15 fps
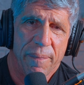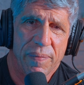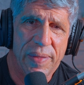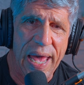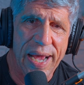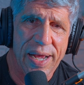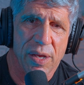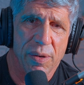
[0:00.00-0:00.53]

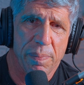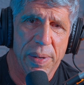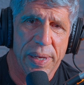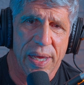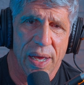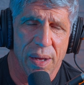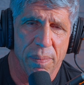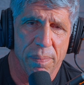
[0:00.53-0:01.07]
that could
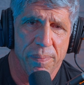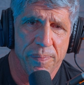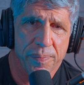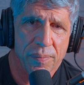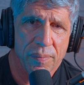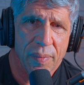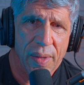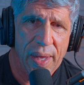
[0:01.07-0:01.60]
become
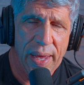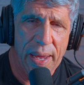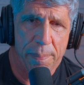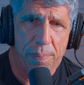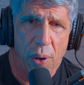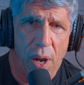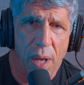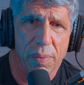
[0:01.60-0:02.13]
a
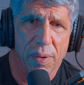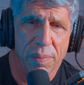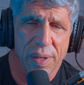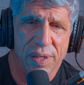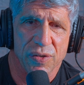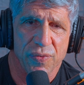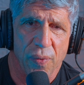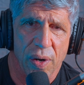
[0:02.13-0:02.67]
problem
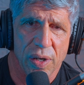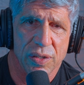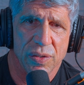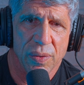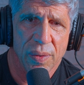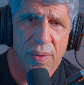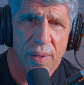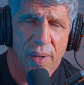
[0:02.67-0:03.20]
as far
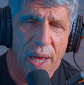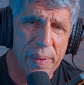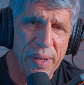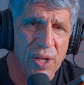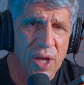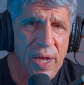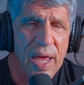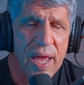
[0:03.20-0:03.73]
as, I mean,
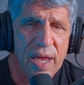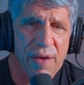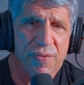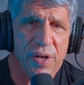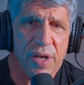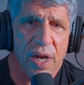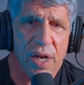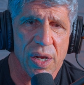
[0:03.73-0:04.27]
look, if
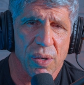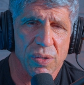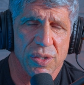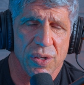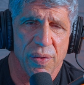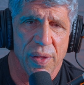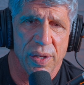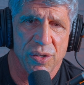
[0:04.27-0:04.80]
you're going to go
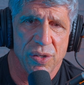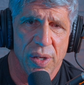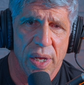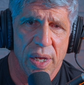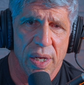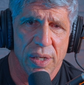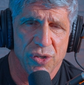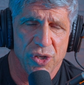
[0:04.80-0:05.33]
to the
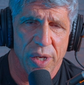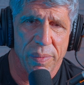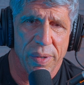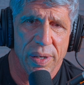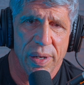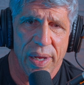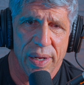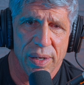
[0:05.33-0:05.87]
gym
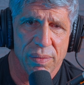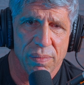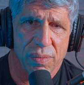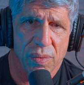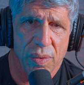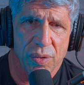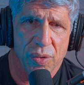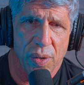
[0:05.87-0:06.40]

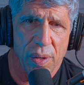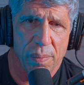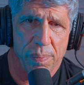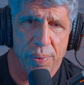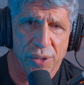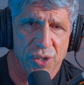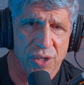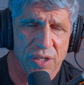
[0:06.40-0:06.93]
and
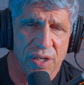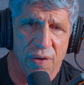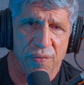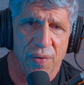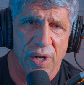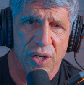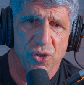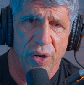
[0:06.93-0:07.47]
put
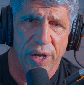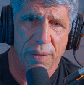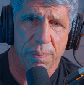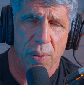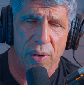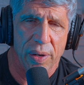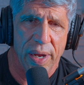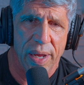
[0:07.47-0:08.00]
yourself on a training
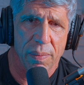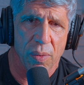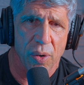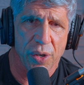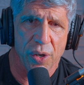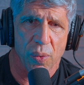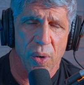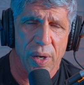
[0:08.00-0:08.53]
program,
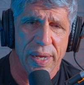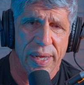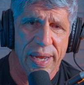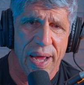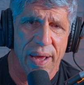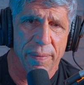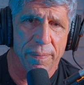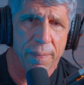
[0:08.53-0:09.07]
or you're working
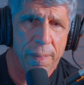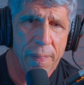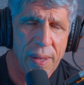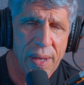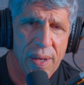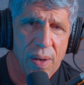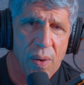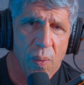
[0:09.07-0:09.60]
out,
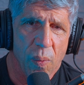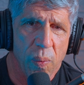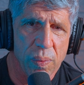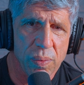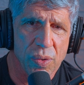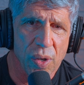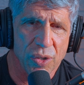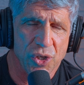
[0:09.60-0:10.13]

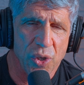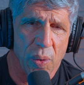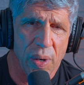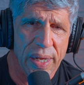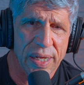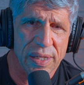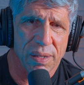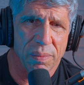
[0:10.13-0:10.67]
don't you
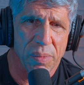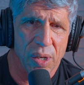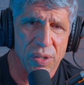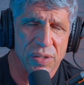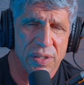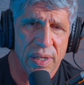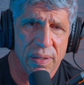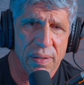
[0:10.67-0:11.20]
want to get the
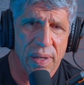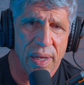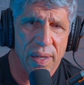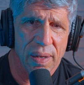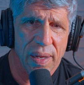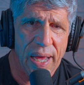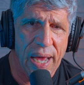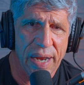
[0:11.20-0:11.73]
most
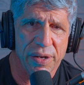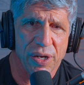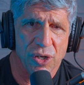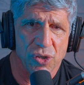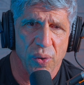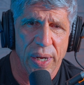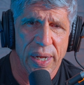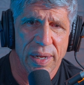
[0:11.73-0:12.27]
out of your
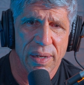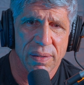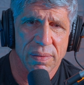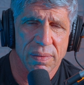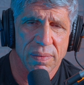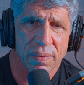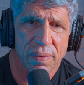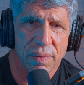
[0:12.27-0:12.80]
training,
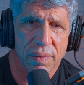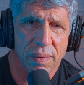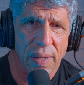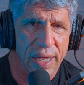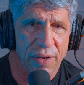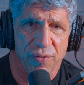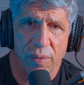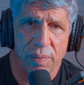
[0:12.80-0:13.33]

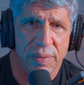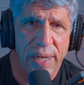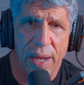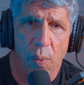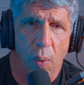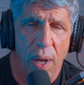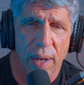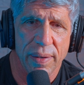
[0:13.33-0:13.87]
like from day
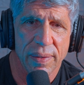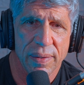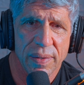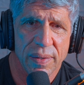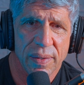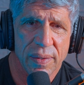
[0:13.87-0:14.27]
one?